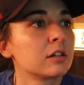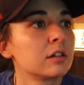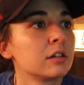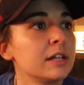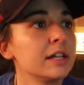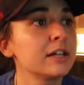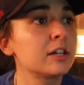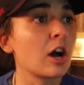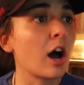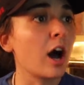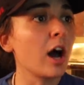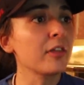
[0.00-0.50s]

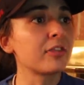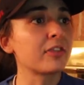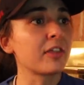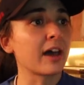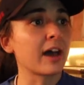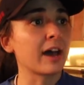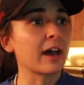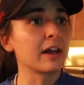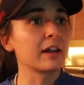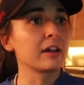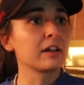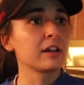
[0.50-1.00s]
He caught
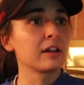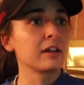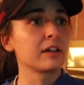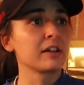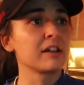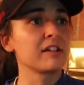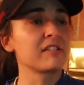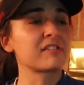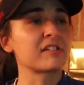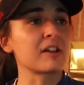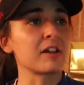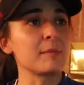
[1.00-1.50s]
that.
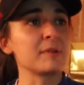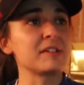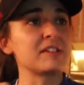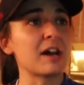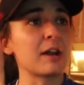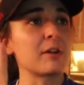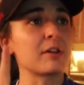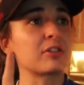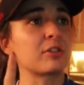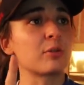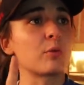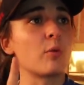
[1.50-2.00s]
He's going to be
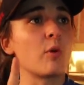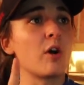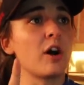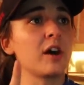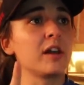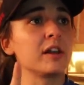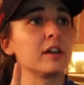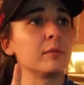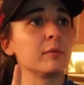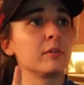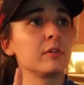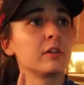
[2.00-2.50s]
down at the one.